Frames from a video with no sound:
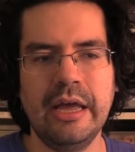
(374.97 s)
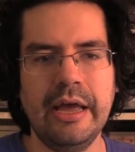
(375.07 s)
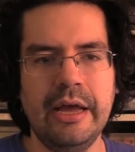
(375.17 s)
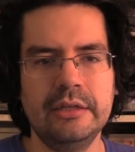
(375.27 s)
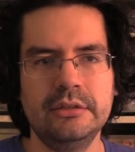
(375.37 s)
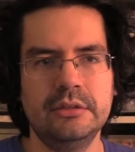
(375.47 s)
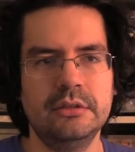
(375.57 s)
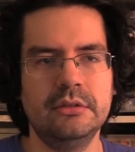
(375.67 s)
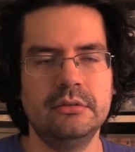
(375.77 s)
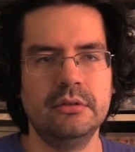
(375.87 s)
And
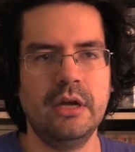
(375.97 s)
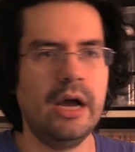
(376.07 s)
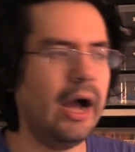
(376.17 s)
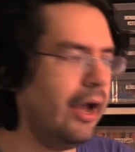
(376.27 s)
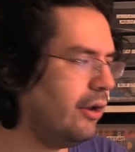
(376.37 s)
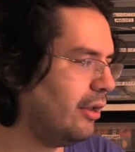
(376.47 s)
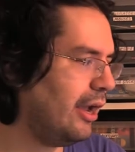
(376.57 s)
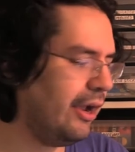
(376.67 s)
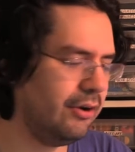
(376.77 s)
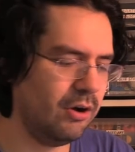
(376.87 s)
I
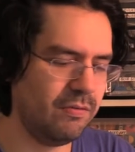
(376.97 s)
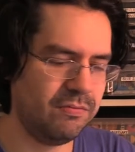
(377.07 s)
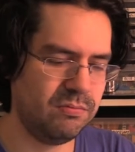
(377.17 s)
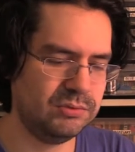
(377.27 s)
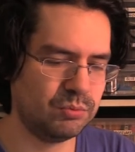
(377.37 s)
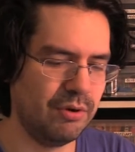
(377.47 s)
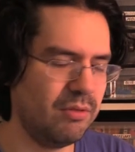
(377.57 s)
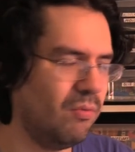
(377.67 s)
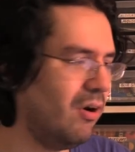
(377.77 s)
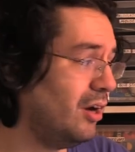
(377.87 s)
don't know if it was
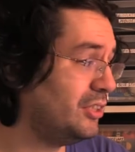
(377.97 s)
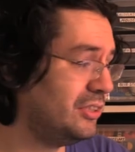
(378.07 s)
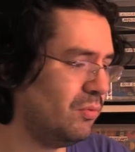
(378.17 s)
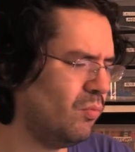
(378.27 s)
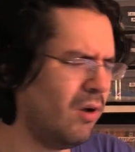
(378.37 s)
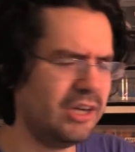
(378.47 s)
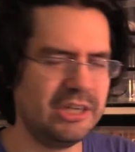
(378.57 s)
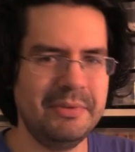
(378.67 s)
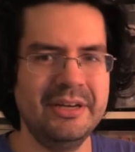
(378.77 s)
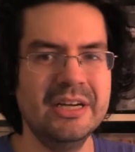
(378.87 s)
worth a
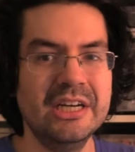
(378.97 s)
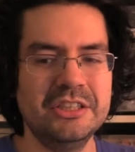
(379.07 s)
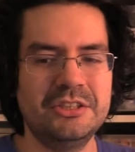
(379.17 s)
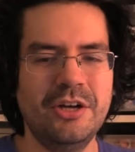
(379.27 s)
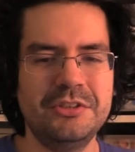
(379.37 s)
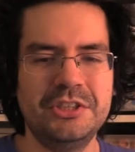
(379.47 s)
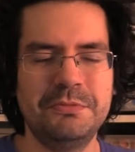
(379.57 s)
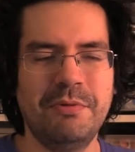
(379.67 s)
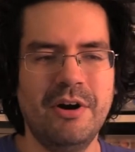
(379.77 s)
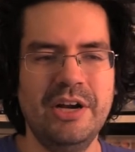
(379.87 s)
watch. I mean,
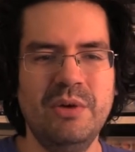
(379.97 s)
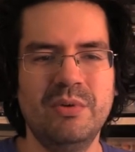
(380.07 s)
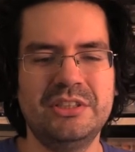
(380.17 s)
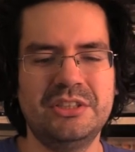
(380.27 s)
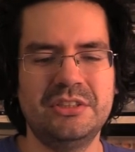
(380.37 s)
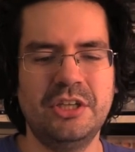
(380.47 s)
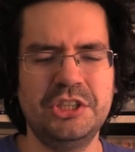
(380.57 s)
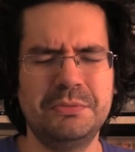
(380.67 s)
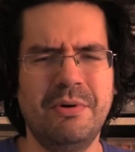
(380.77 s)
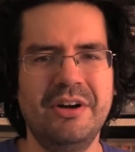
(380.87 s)
Sausage Party, what
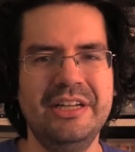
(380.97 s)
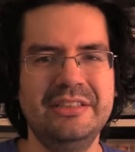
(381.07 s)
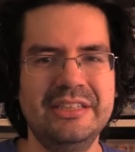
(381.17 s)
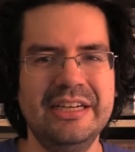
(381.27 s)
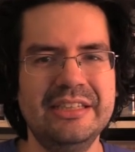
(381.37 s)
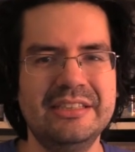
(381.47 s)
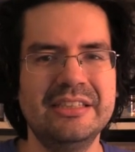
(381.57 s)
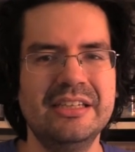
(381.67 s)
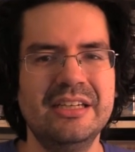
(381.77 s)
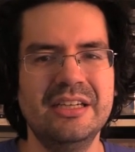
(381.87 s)
Sausage Party
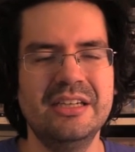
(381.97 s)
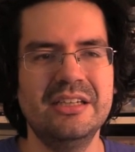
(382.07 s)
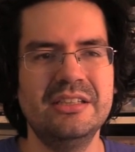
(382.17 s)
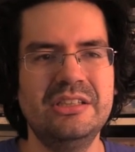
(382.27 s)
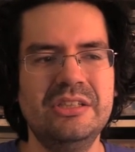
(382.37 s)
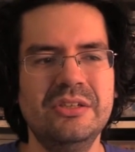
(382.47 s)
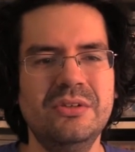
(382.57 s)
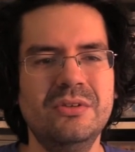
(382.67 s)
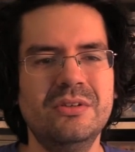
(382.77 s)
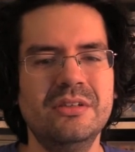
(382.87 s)
did
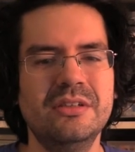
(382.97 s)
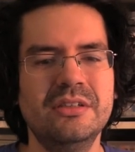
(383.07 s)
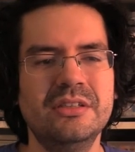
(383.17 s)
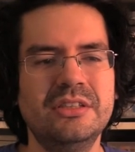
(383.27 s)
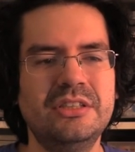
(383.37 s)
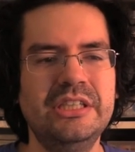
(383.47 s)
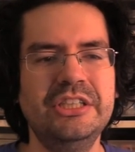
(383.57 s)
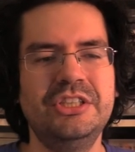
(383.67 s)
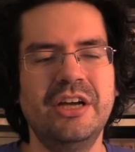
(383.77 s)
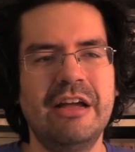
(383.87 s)
to
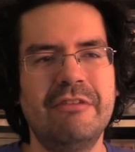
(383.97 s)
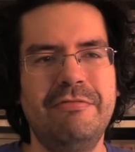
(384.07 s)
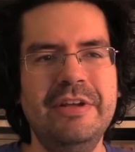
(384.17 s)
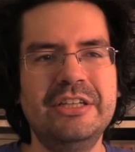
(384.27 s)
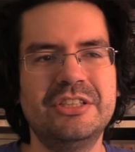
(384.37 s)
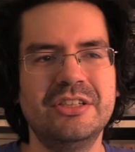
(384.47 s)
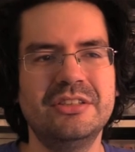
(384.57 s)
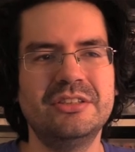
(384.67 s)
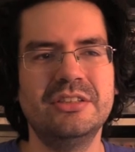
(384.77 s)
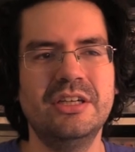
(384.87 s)
CGI
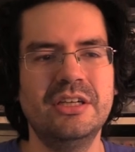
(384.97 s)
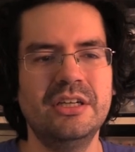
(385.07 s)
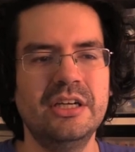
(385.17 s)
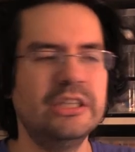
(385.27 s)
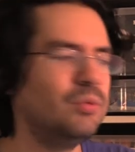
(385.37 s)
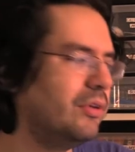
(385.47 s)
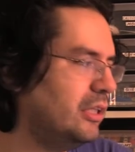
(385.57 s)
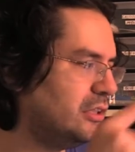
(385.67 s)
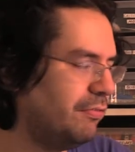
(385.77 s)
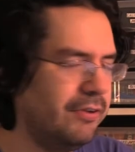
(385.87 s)
features is what
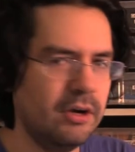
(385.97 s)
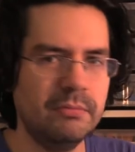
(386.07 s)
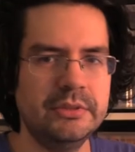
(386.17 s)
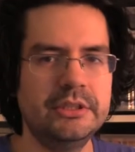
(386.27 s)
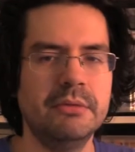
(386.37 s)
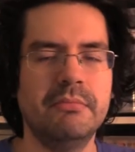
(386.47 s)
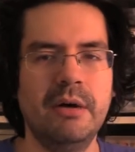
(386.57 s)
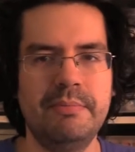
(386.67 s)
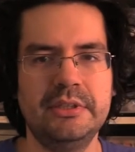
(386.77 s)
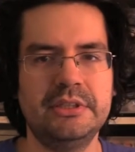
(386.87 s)
this film did to
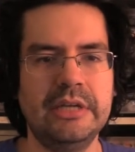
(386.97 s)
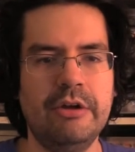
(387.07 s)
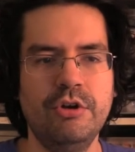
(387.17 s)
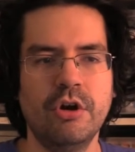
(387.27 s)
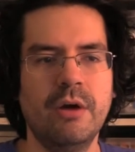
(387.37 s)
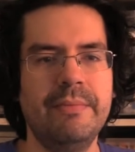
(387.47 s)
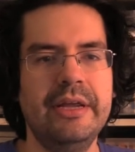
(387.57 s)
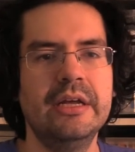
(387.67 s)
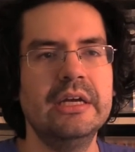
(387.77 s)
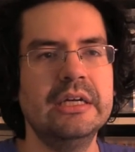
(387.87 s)
Muppets. Now, you heard
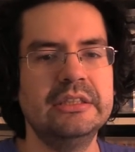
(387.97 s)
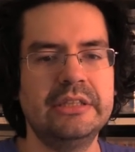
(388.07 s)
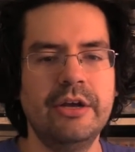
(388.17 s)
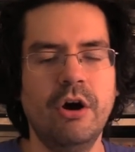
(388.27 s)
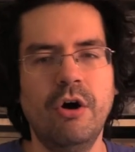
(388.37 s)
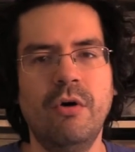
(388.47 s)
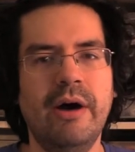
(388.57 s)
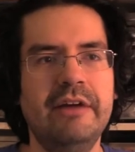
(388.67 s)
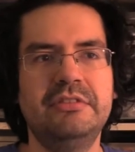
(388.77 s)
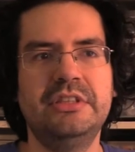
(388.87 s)
me saying, oh,
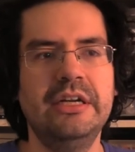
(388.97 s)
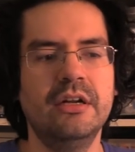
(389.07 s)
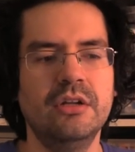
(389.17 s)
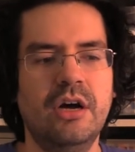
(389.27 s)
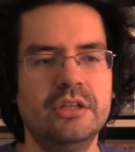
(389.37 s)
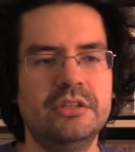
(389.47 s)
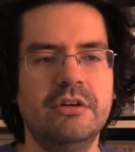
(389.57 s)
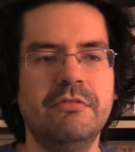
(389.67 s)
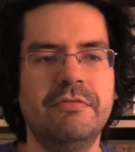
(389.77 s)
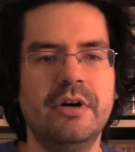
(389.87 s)
I've seen a lot
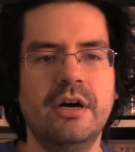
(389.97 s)
of